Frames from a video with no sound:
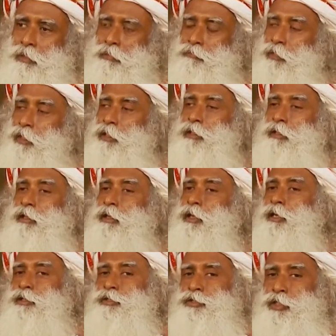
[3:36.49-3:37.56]
We can
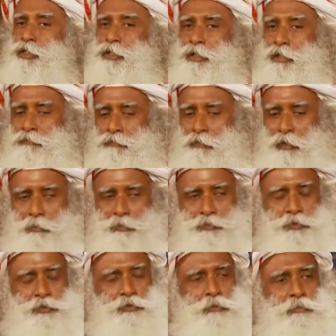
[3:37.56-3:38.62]
create general forms
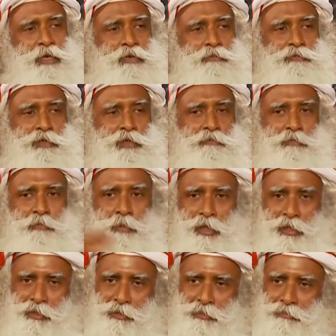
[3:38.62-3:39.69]
which will benefit
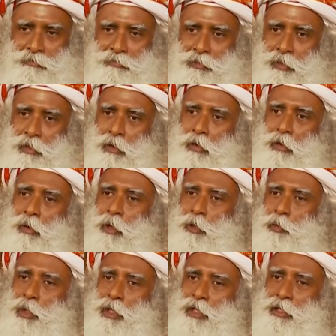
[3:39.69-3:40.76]
everybody,
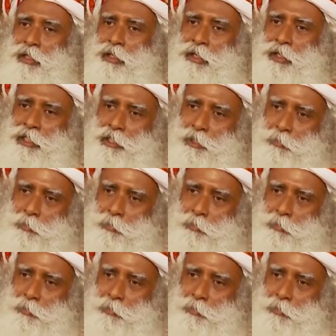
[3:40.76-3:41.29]
or we can create